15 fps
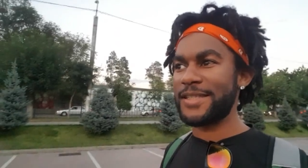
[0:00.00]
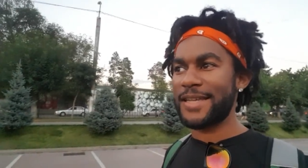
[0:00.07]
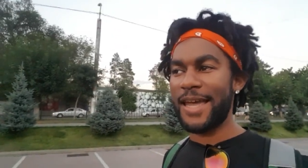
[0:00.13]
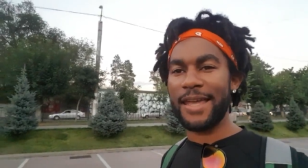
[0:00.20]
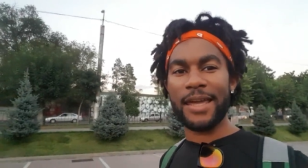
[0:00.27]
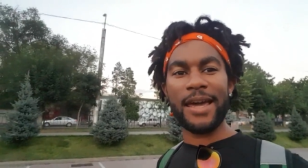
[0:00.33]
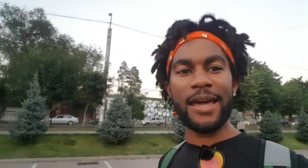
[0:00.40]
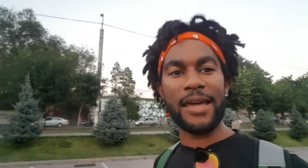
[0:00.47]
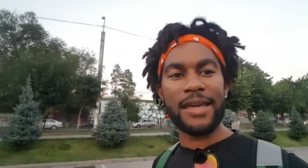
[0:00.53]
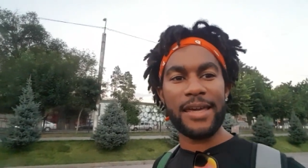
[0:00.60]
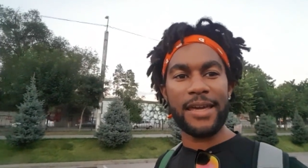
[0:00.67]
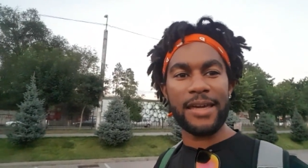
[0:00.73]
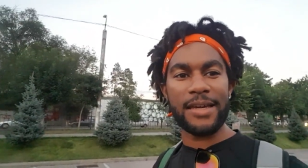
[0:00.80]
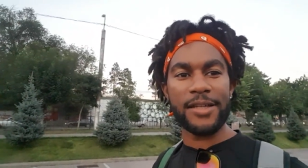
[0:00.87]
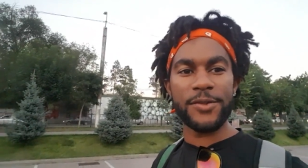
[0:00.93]
tenge
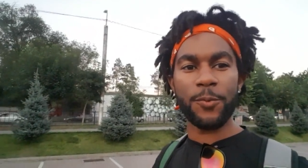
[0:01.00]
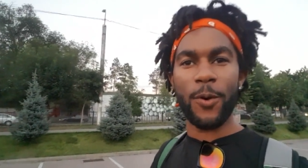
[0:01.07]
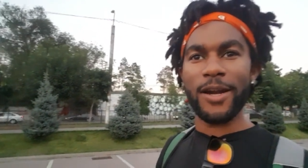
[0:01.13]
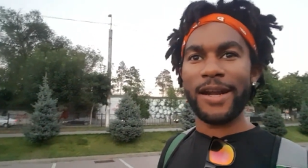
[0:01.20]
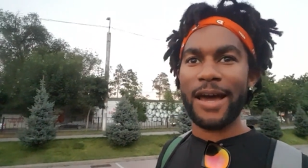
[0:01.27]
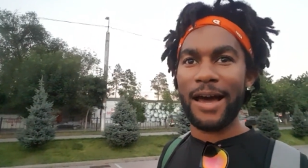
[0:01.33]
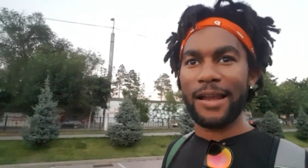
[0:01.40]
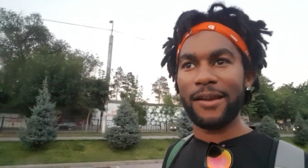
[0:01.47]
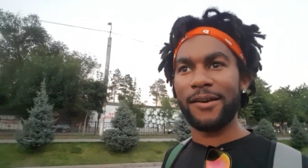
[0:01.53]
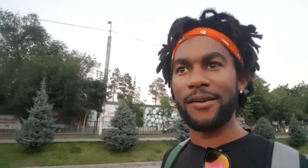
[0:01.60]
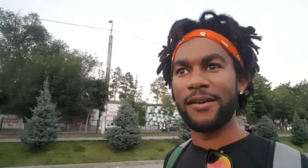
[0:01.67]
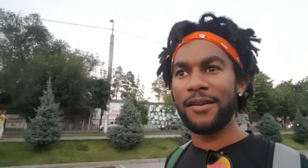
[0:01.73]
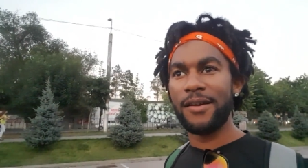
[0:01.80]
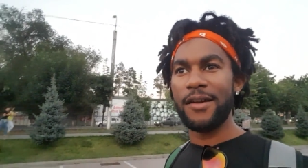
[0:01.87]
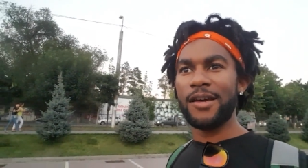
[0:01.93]
is $1.
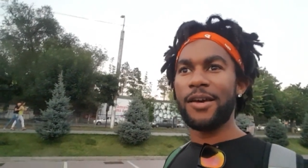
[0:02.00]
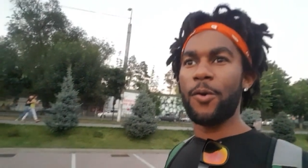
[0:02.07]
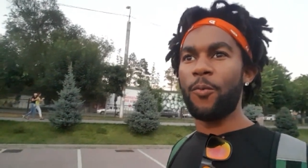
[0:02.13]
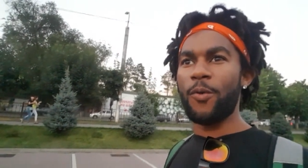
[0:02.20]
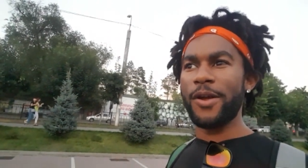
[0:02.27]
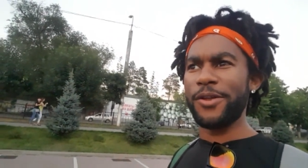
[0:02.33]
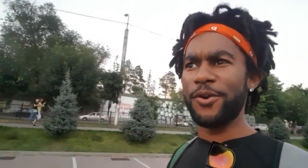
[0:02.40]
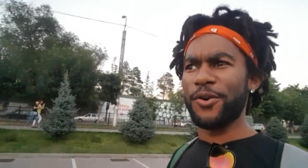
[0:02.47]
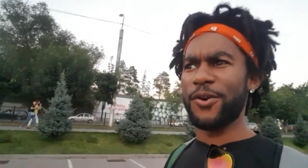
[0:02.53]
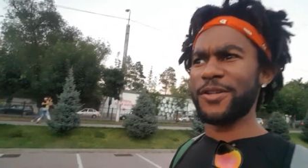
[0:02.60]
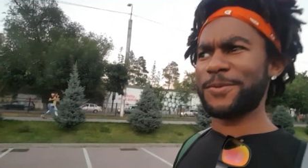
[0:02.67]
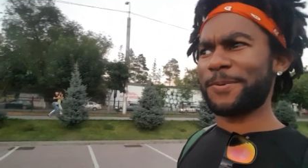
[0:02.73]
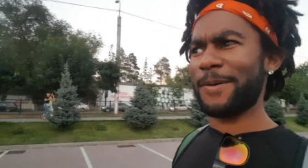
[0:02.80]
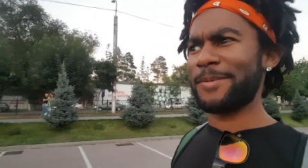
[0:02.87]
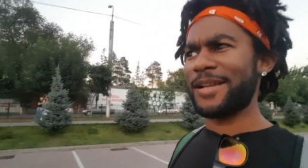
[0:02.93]
€1 is
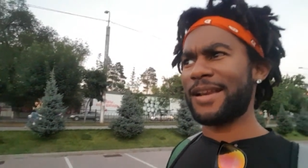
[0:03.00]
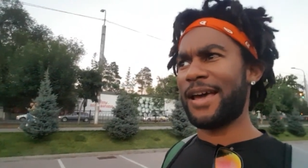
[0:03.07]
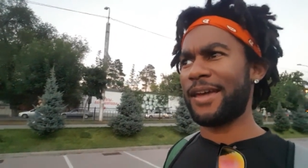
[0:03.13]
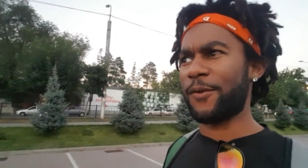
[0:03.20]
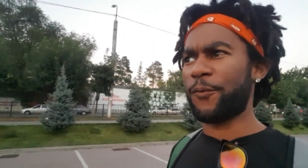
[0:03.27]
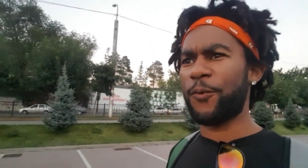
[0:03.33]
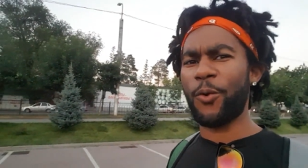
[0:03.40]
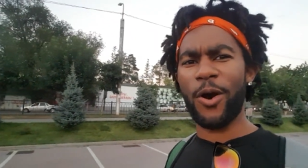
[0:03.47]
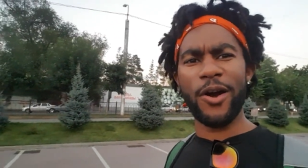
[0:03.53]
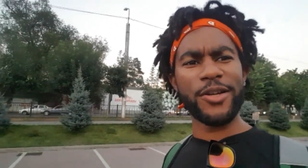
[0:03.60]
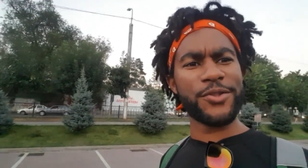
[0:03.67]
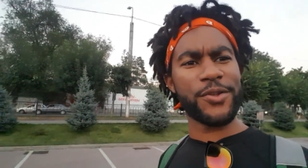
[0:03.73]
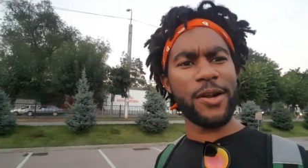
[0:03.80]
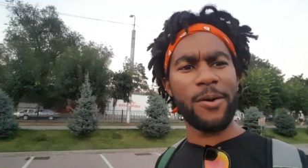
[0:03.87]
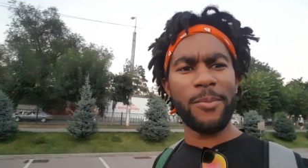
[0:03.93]
probably like
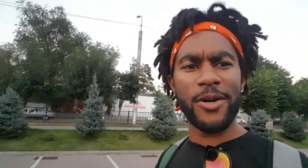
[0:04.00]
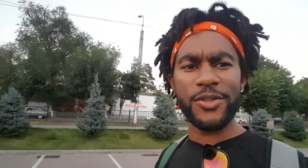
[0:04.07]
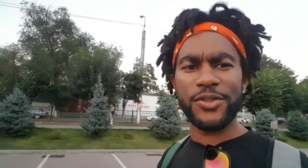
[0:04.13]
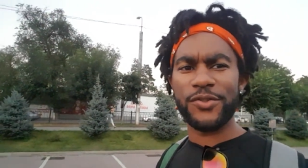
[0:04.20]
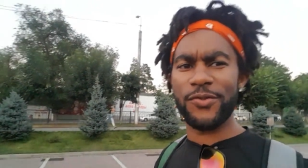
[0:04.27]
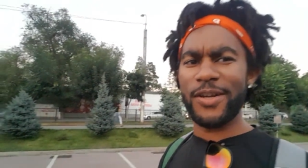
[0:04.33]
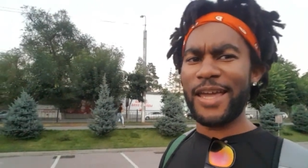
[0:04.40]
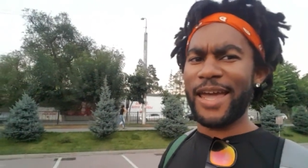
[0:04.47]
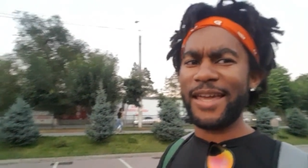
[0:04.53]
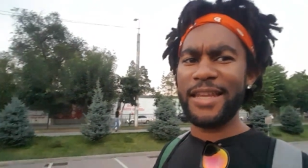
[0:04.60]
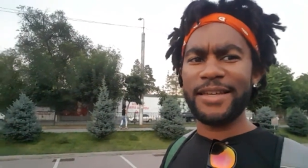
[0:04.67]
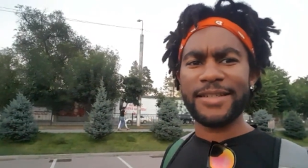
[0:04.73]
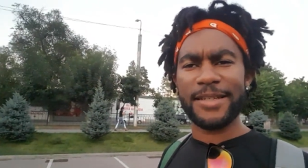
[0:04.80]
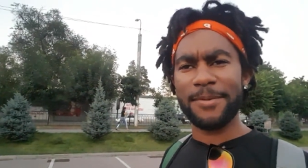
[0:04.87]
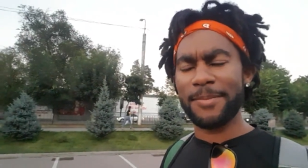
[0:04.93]
400 almost,
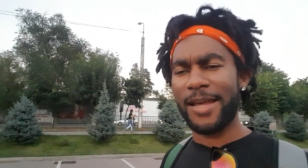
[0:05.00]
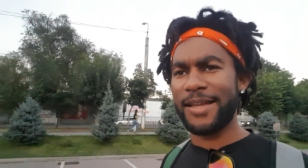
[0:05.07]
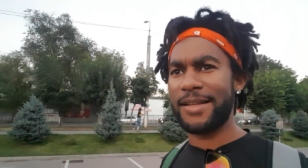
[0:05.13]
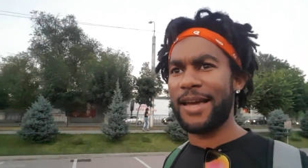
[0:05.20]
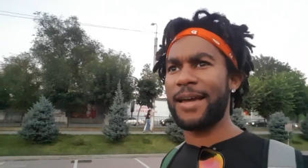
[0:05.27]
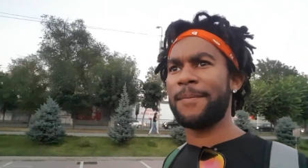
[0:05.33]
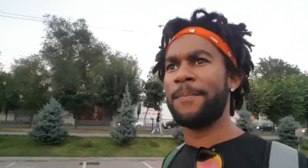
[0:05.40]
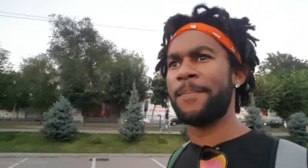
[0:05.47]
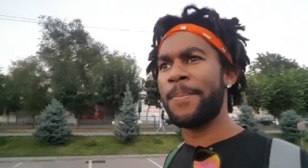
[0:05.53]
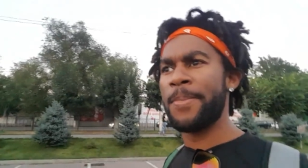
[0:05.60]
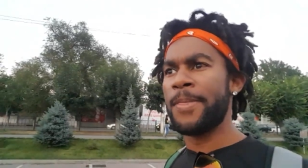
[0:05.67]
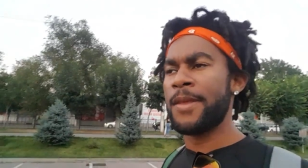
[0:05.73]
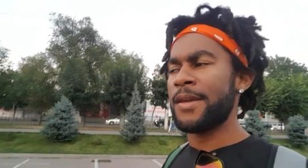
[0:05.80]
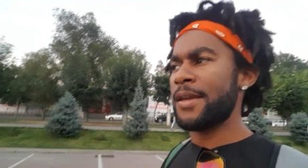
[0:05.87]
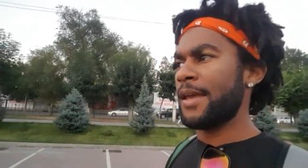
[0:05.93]
380, something like that.
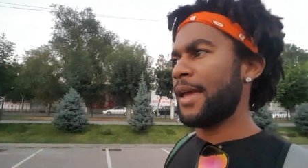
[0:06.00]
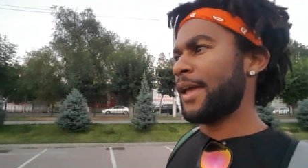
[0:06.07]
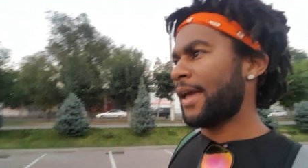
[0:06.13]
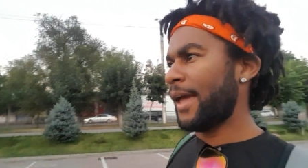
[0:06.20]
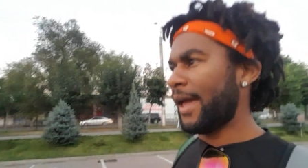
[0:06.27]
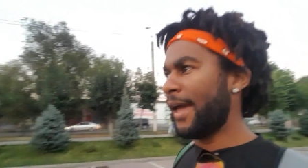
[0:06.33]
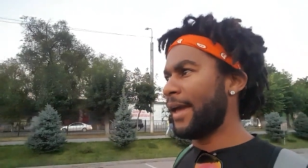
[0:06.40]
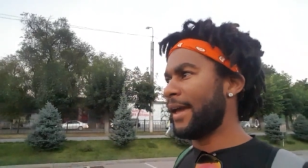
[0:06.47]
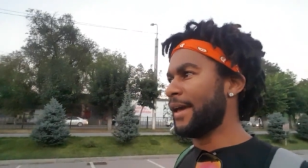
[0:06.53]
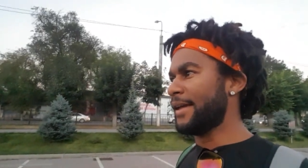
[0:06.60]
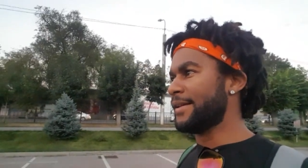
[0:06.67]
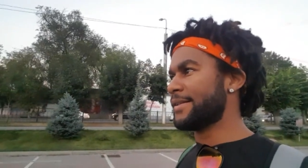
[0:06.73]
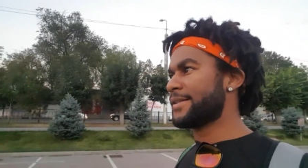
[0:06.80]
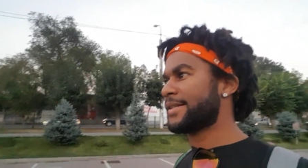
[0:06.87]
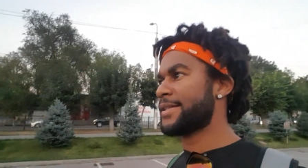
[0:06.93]

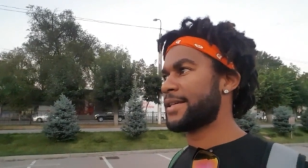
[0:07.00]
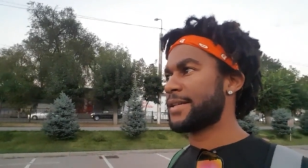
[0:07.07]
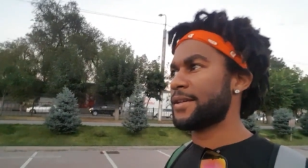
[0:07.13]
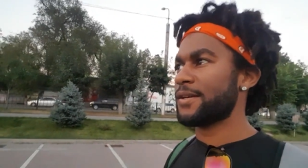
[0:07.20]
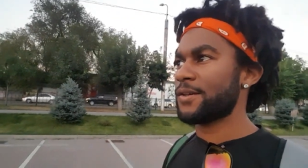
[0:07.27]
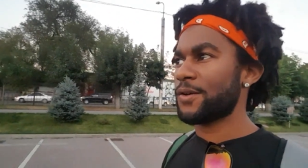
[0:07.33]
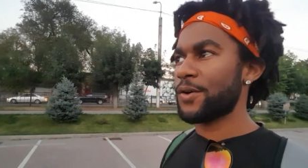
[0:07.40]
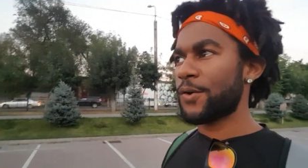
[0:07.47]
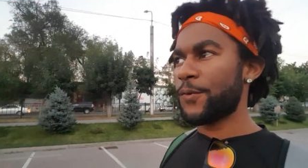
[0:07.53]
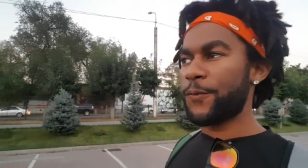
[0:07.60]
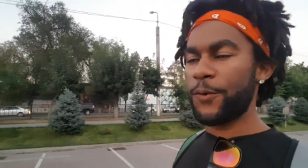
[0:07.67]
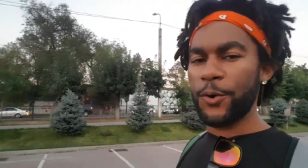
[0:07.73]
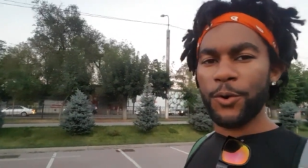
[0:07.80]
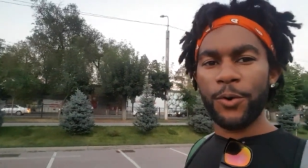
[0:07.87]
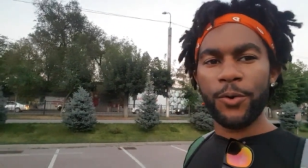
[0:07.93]
And
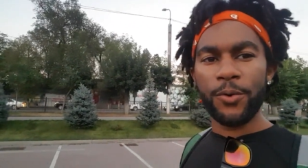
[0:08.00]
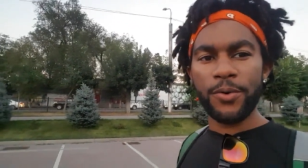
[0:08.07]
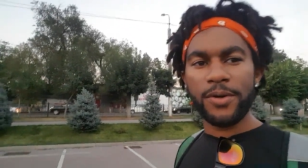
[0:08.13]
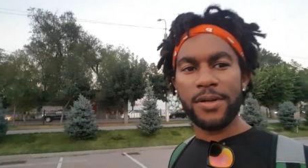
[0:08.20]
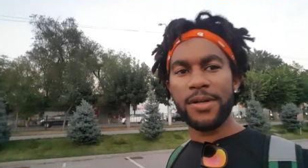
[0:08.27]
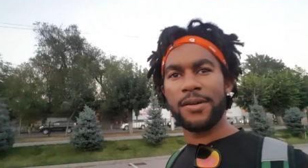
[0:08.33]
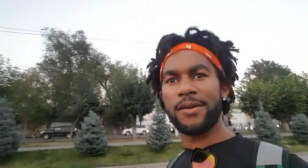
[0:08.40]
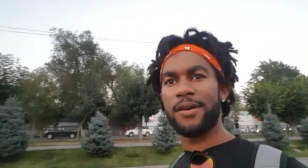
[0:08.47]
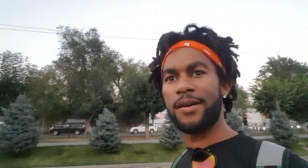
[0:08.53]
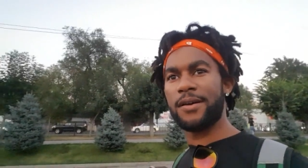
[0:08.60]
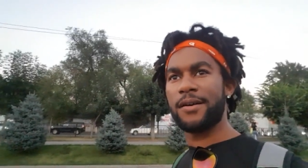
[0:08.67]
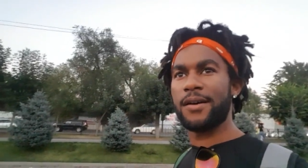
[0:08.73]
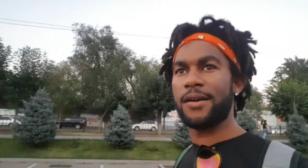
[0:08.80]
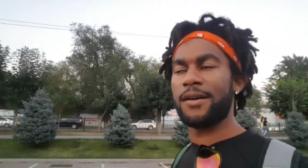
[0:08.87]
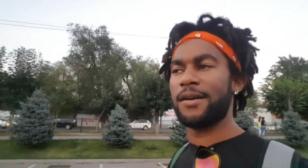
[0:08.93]
food
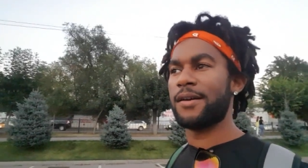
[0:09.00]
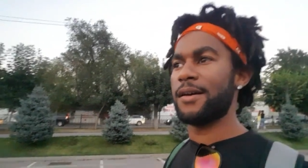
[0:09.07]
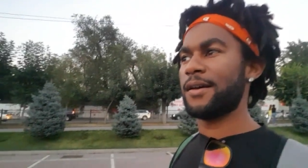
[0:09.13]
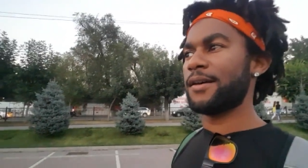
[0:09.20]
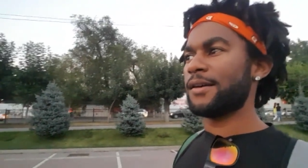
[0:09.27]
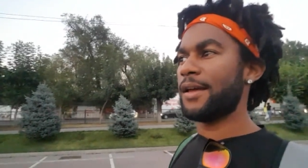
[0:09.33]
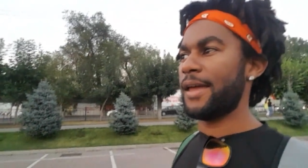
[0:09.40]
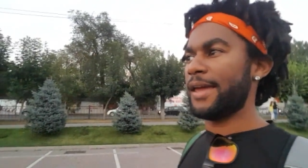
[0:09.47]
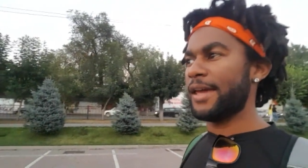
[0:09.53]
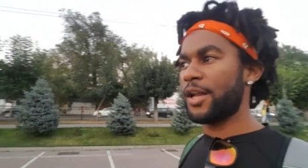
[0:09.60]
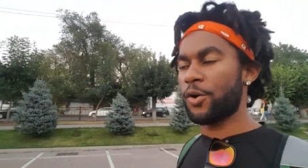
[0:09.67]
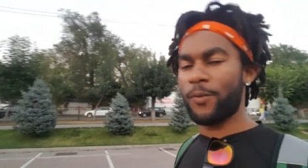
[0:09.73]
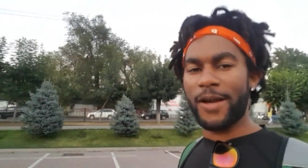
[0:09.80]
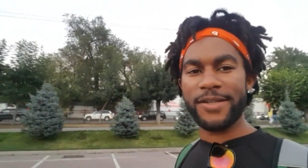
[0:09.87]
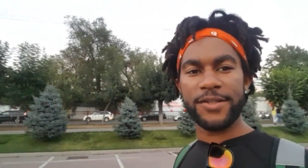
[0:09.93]
in a
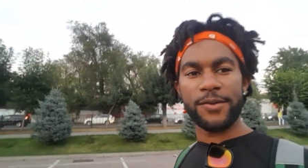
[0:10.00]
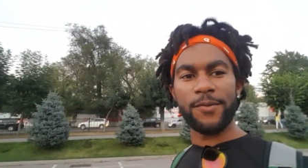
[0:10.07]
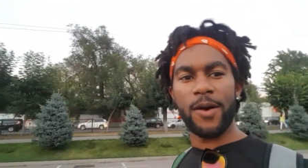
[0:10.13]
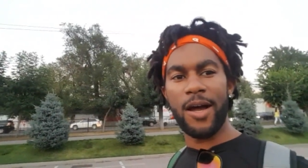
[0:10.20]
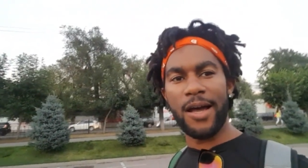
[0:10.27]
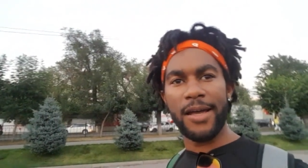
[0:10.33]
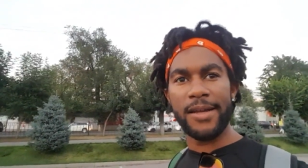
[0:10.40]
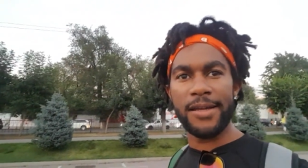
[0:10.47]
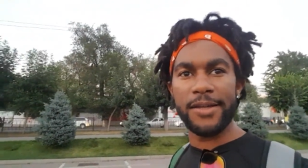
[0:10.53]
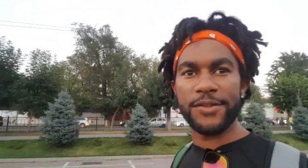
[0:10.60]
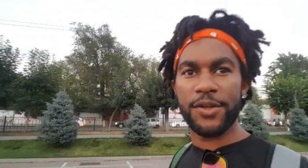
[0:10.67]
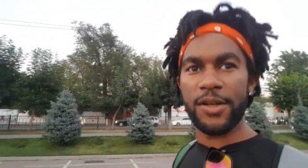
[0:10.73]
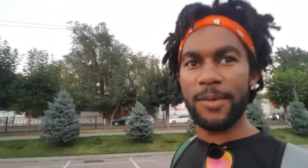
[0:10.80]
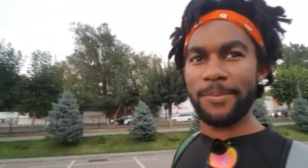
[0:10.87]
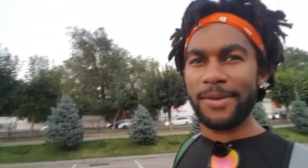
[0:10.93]
restaurant is
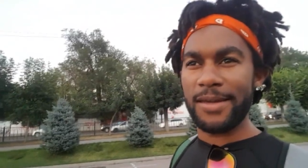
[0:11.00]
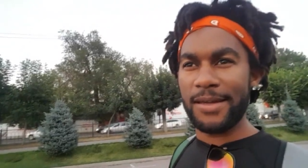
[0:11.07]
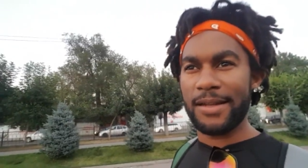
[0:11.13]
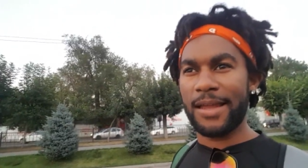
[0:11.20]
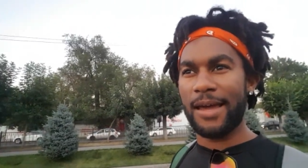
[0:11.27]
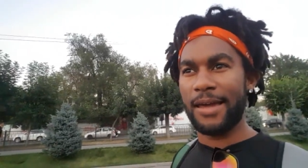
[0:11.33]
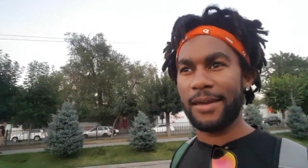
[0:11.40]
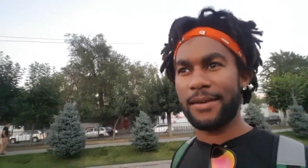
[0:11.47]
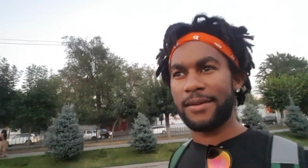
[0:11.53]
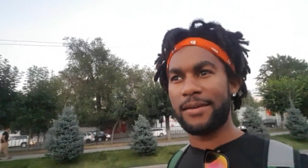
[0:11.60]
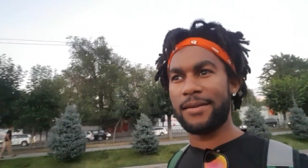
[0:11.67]
gonna be like,